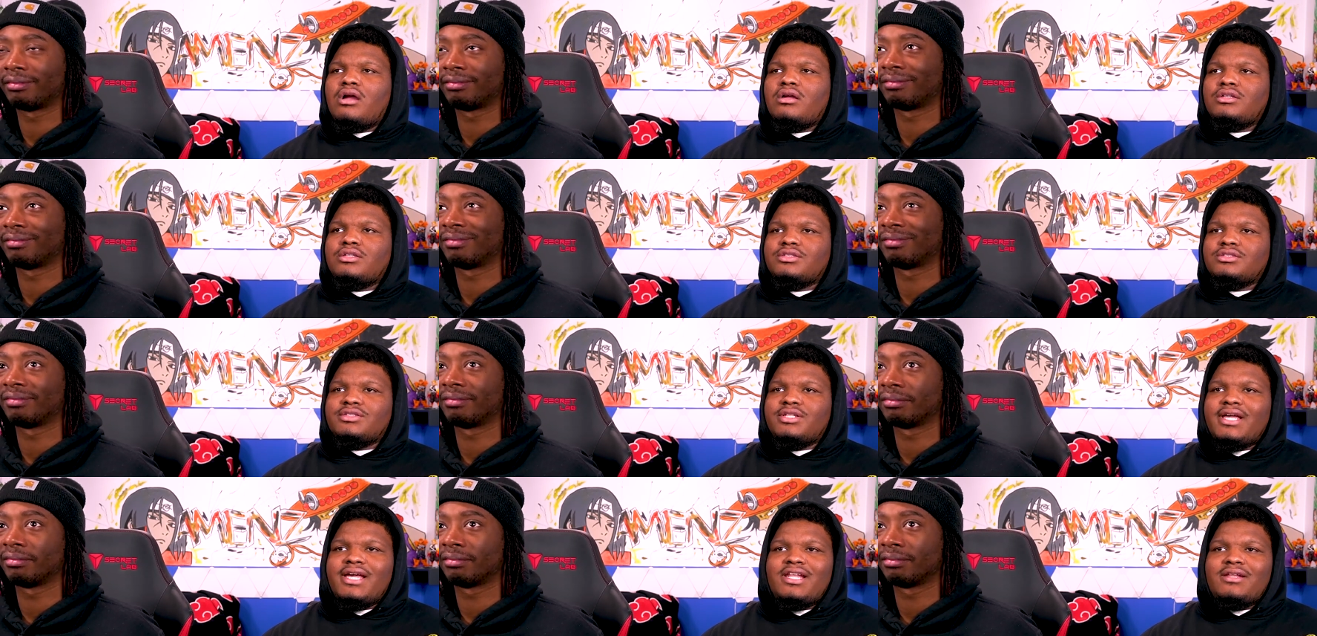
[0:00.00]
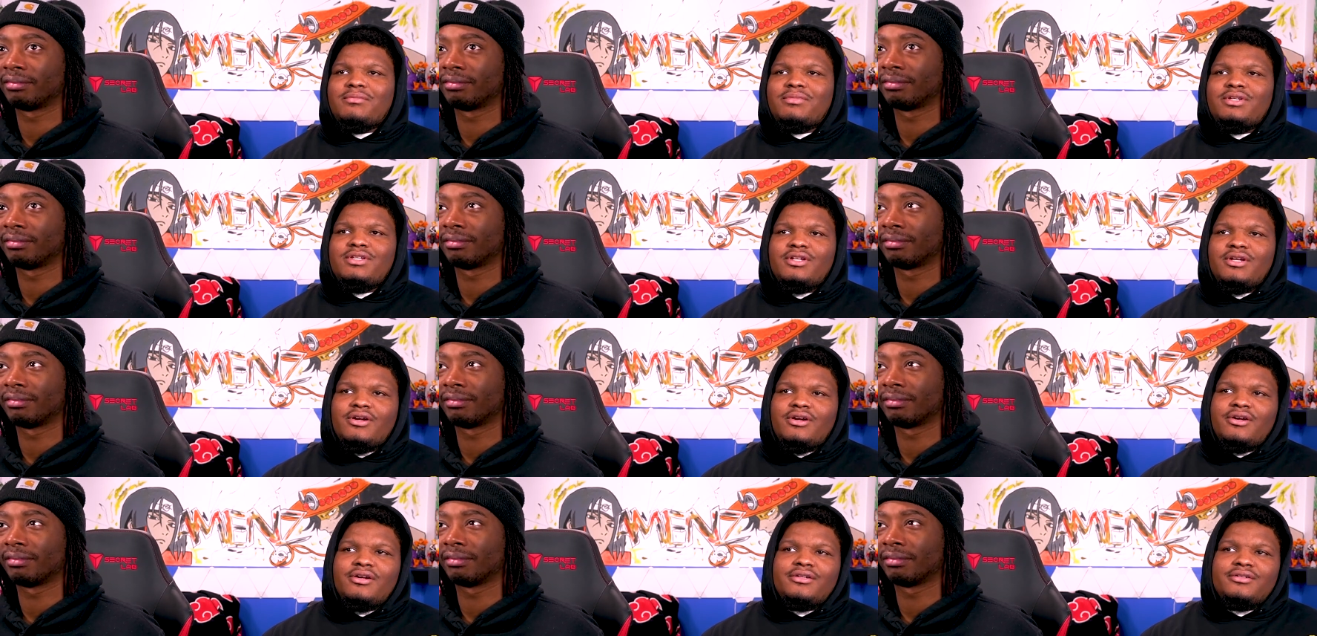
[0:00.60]
Speaker 1: It's gotta be
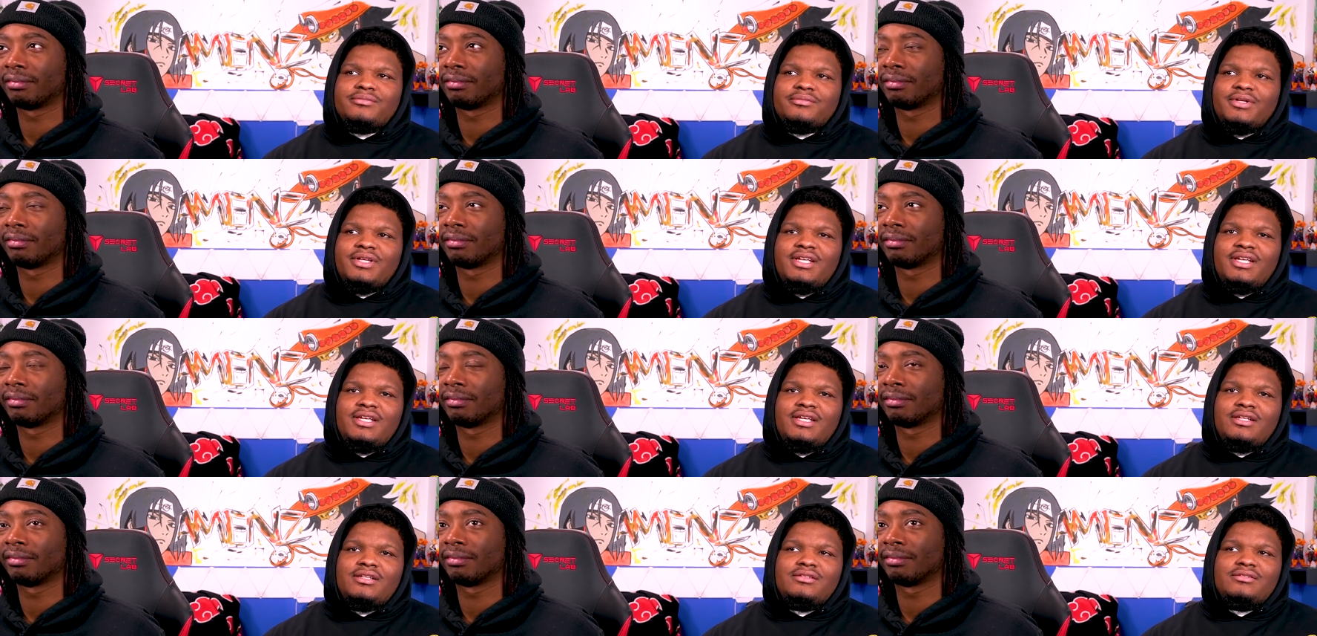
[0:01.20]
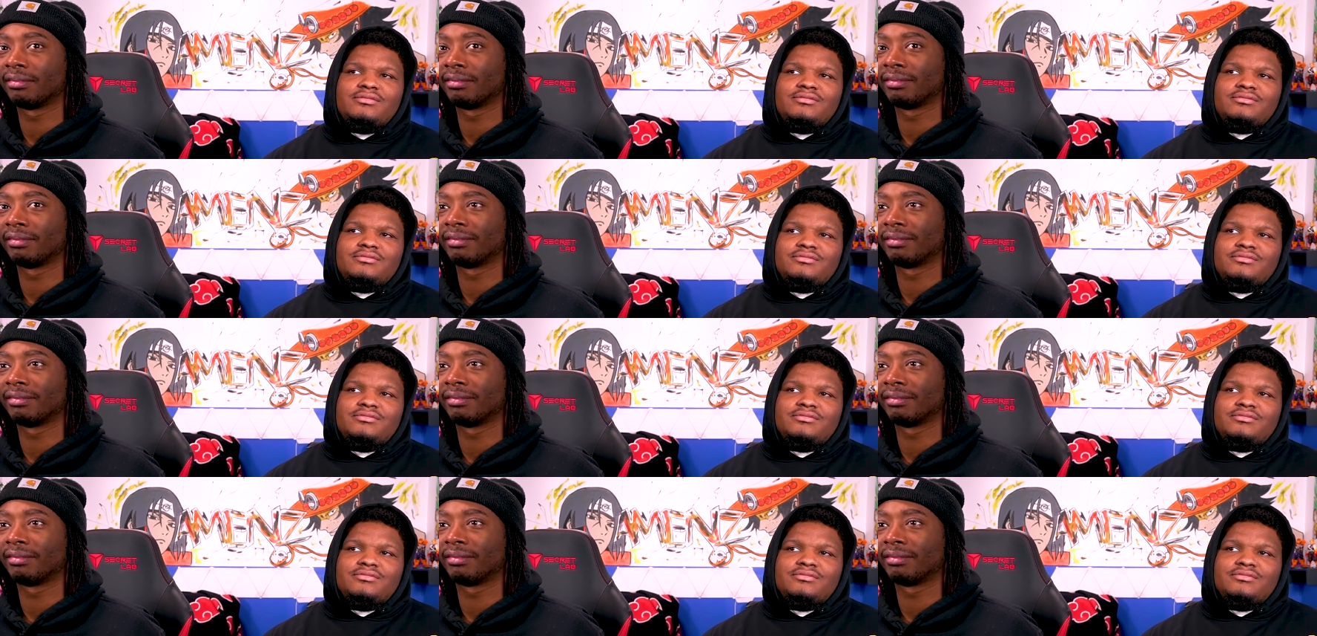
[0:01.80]
dark, man.